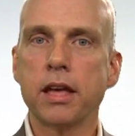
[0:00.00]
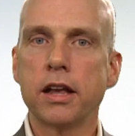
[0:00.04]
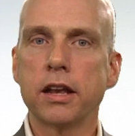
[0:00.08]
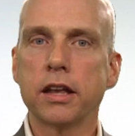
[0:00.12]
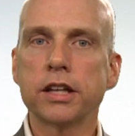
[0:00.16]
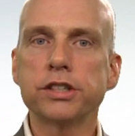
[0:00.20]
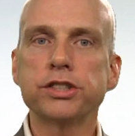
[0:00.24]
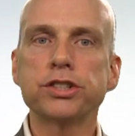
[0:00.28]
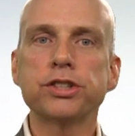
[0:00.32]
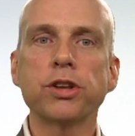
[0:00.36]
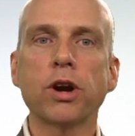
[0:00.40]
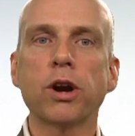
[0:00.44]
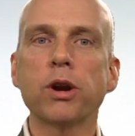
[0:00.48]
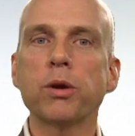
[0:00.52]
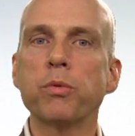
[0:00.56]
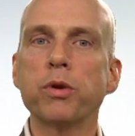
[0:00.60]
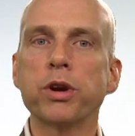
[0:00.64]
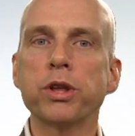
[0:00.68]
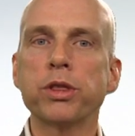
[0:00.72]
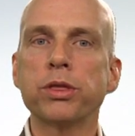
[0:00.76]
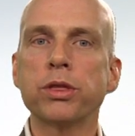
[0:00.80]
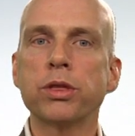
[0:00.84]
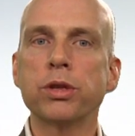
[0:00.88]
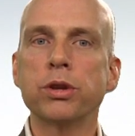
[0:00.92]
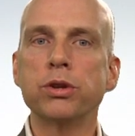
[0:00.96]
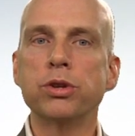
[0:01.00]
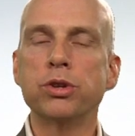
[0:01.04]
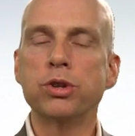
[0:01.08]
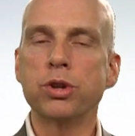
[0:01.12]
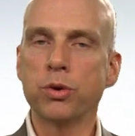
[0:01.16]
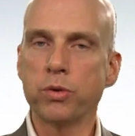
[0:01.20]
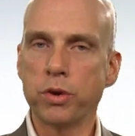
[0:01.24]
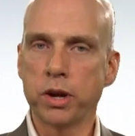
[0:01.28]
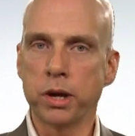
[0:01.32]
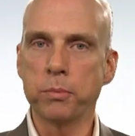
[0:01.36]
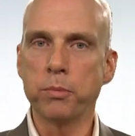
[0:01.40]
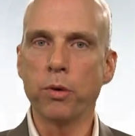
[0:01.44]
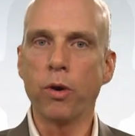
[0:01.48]
Let's start with
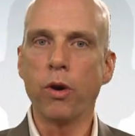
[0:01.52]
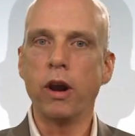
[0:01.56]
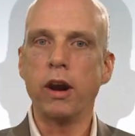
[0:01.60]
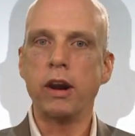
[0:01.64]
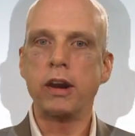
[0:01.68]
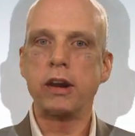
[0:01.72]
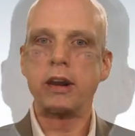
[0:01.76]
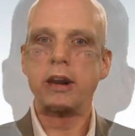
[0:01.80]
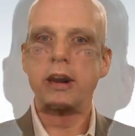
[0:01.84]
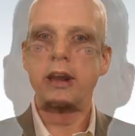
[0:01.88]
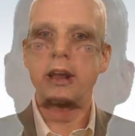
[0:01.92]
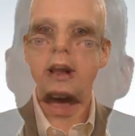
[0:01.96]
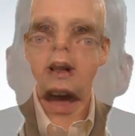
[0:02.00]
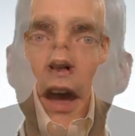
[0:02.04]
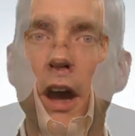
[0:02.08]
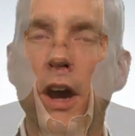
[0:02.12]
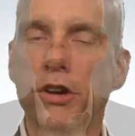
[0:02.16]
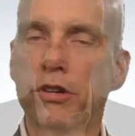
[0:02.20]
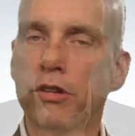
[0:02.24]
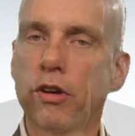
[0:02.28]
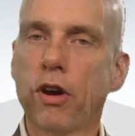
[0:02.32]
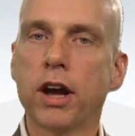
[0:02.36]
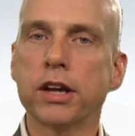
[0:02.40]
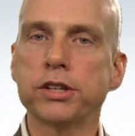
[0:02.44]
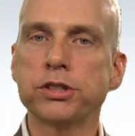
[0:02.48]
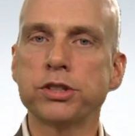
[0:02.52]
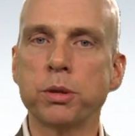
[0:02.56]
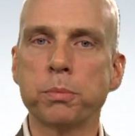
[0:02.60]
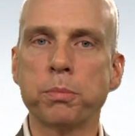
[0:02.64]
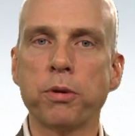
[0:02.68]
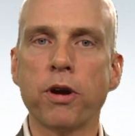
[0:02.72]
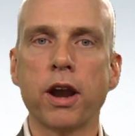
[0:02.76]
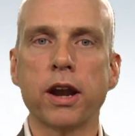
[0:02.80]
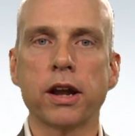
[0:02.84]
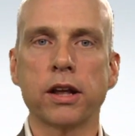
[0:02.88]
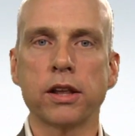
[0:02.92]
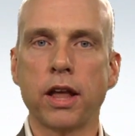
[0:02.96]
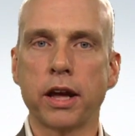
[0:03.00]
doing more across the
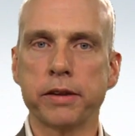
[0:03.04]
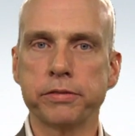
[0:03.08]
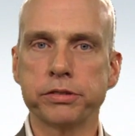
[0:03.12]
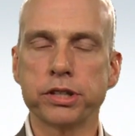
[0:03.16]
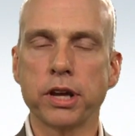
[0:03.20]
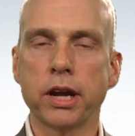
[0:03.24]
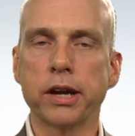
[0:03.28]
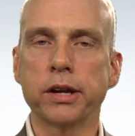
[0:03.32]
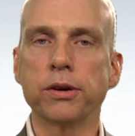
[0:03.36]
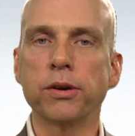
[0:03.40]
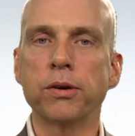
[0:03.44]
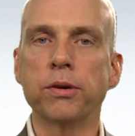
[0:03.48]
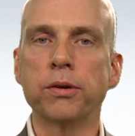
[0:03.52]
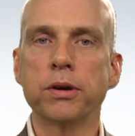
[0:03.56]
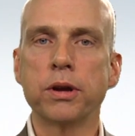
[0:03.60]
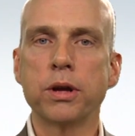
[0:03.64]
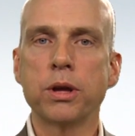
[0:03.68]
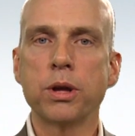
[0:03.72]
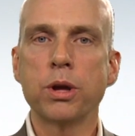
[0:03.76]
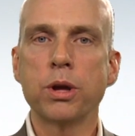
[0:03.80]
product lifecycle.